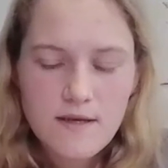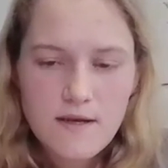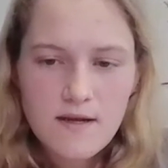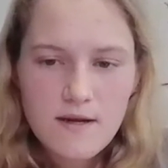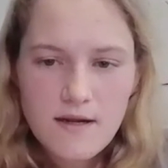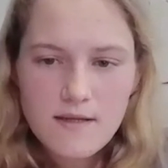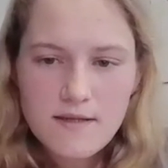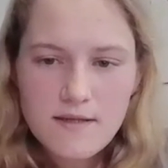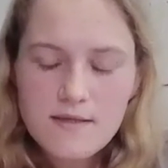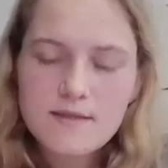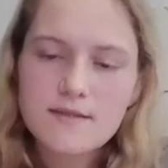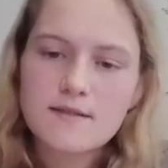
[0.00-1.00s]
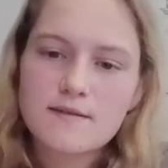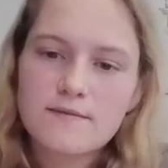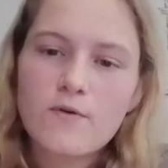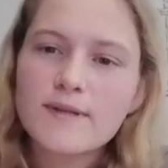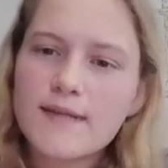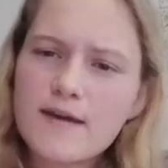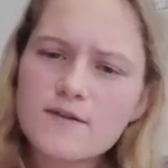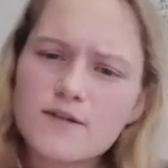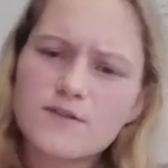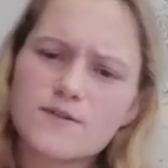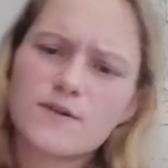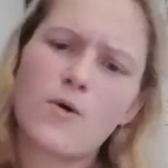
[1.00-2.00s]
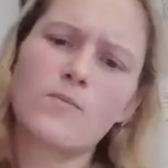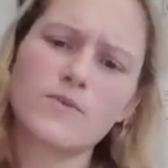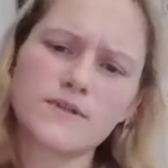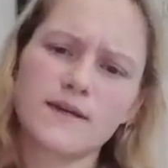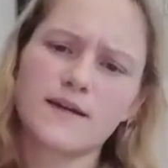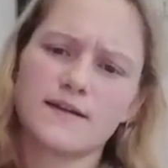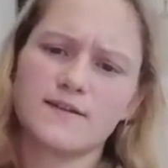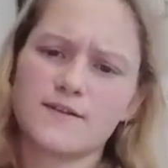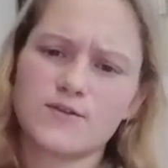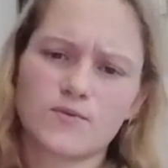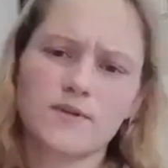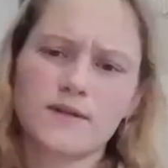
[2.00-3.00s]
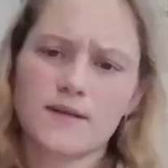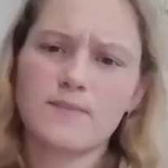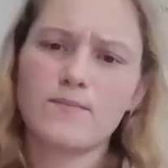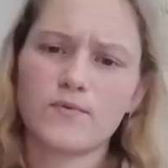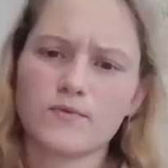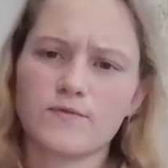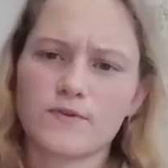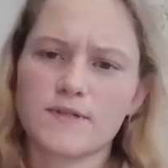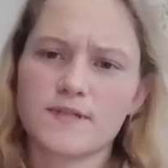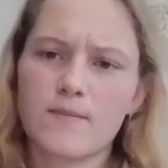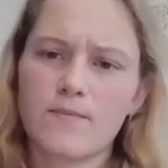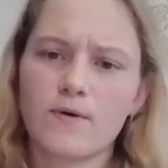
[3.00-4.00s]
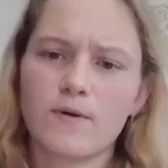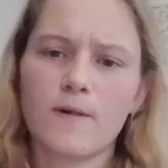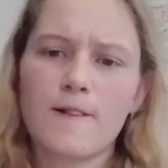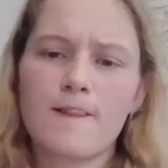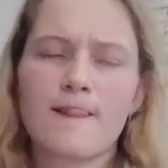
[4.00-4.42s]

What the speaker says: it's foreign languages almost like a distorted input. For example,